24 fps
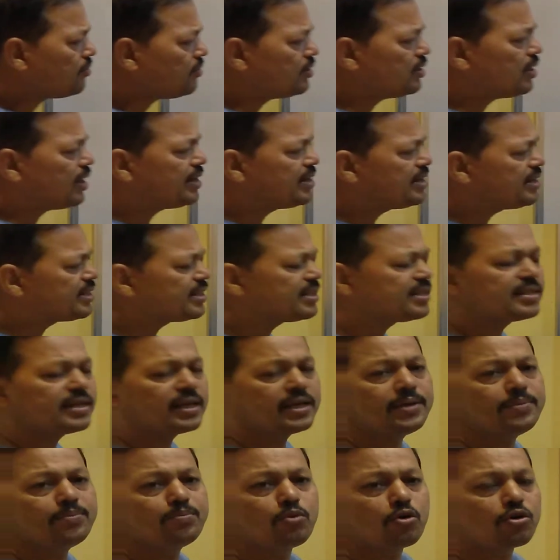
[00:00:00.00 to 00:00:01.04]
And this is the
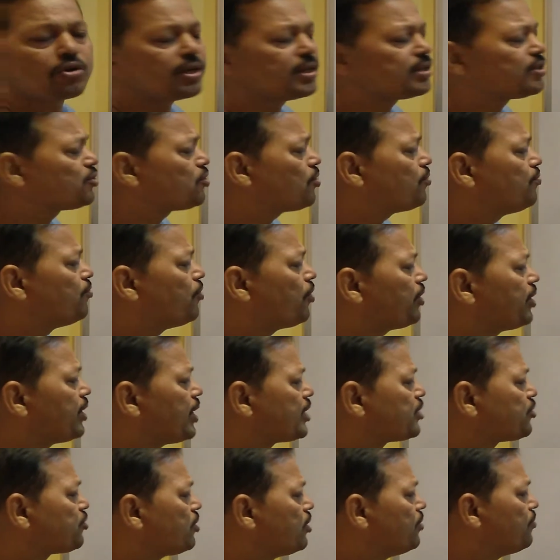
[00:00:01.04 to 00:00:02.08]
importance of void.
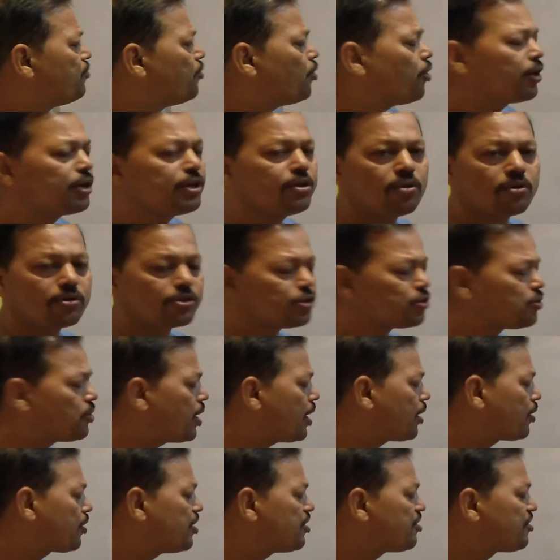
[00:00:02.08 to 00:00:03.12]
Actually, void also
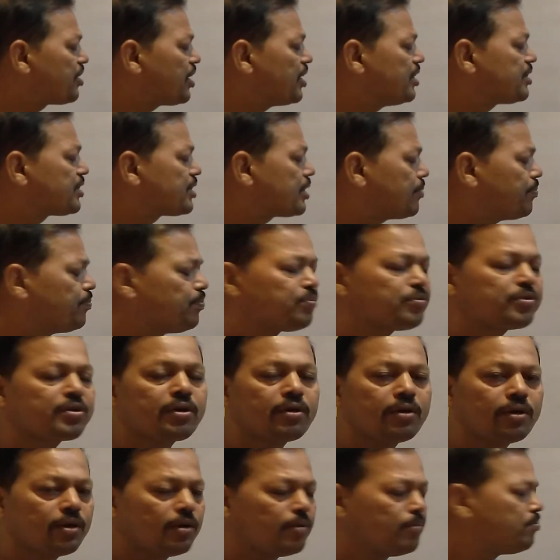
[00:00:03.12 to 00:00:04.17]
contains some
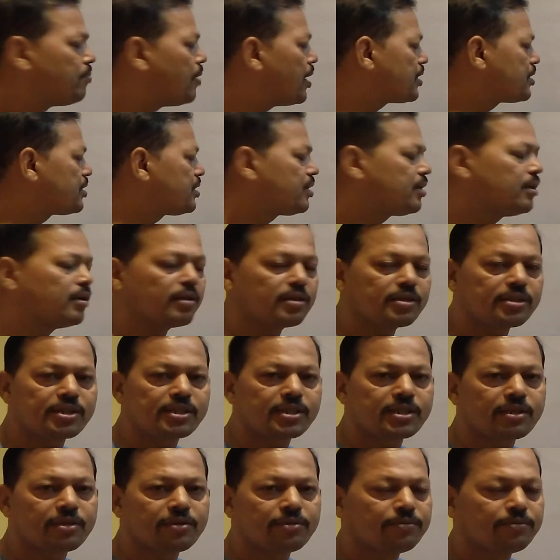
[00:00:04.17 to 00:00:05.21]
particles.